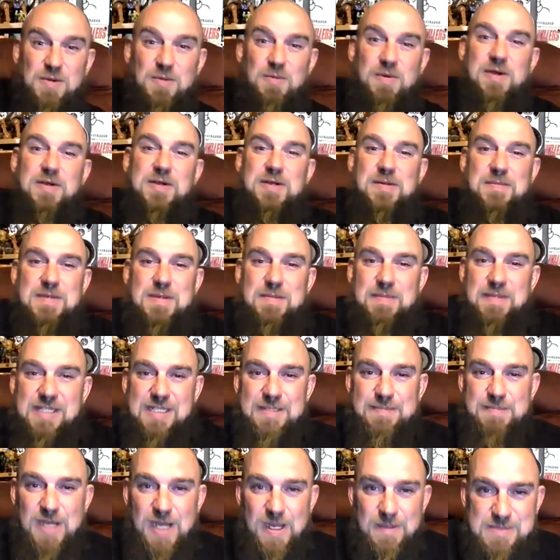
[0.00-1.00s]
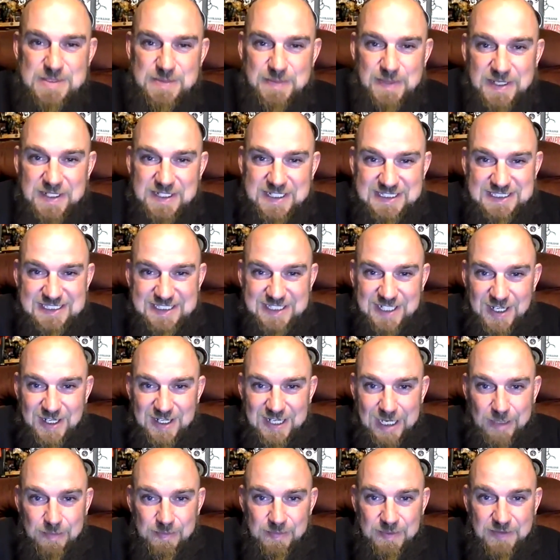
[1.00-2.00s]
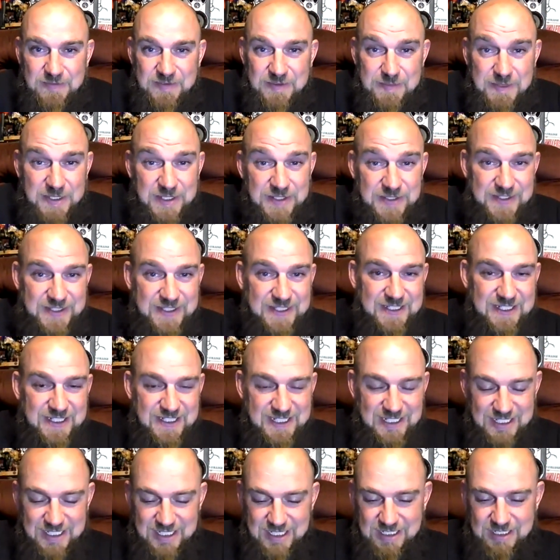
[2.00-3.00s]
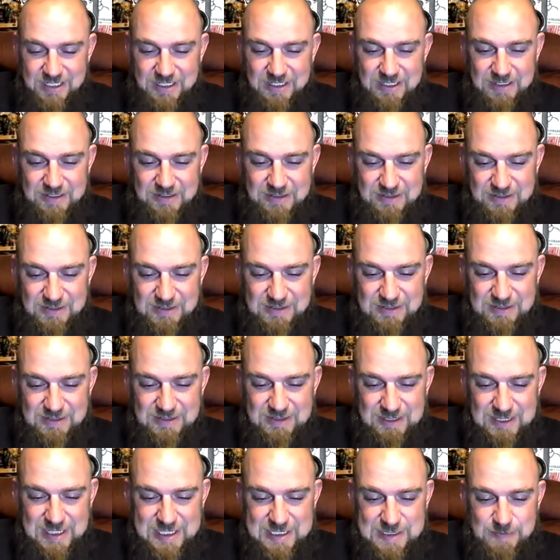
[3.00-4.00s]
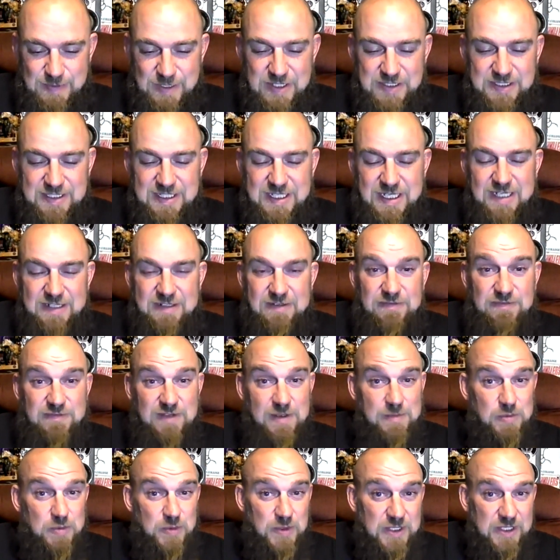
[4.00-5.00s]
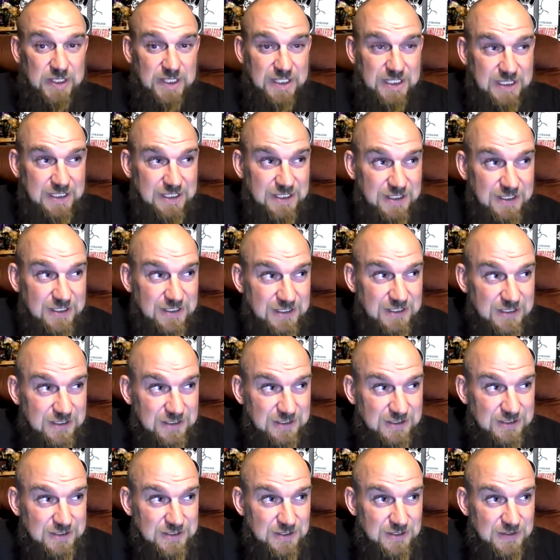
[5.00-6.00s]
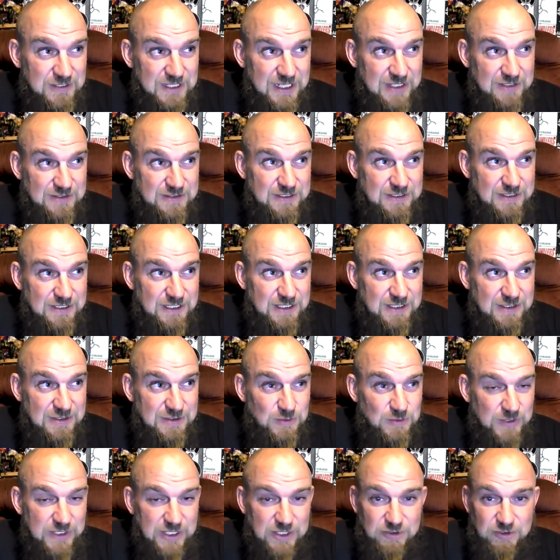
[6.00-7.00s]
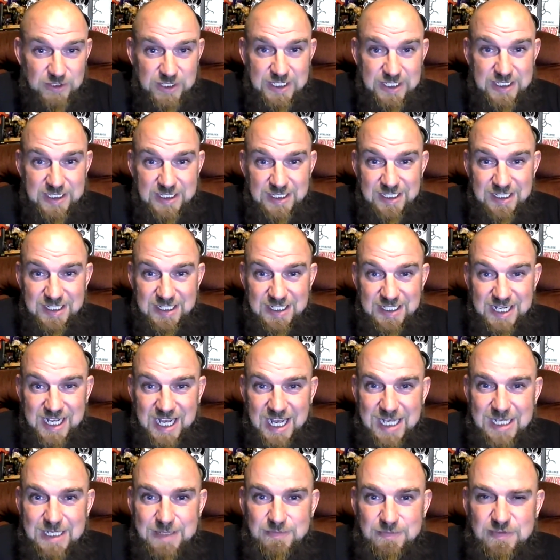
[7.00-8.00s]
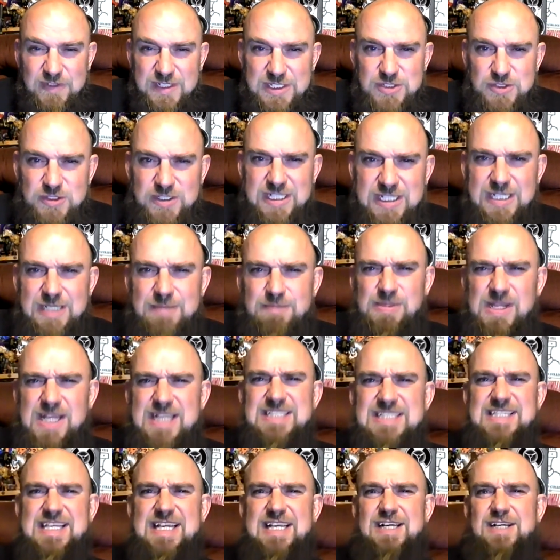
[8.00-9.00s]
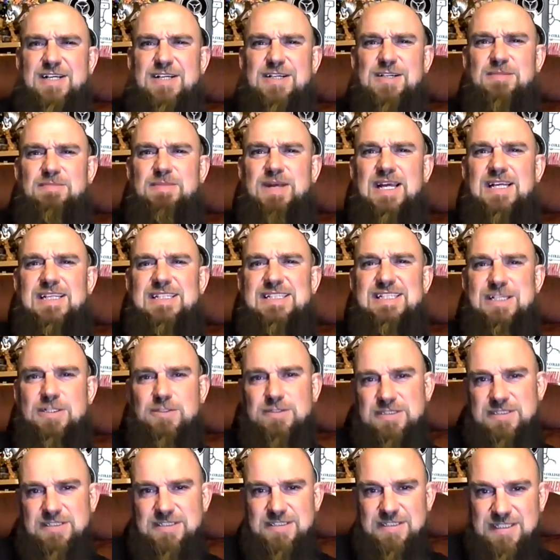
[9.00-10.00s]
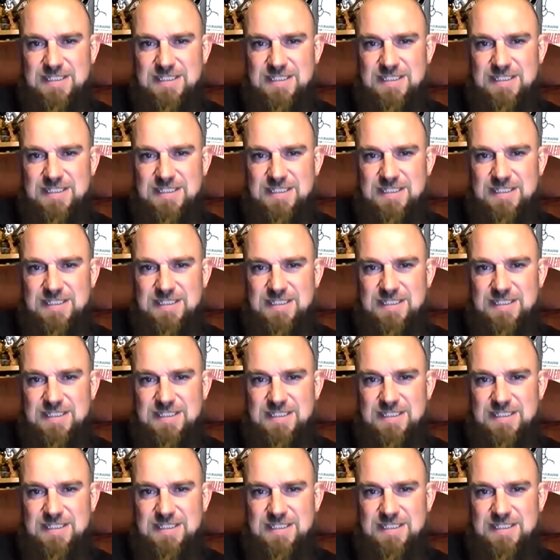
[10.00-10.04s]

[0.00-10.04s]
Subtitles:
Welcome to Billy Bob's Punk and Ska Album of the Month. This month, February 2023, I am featuring Play Cell by Tilt.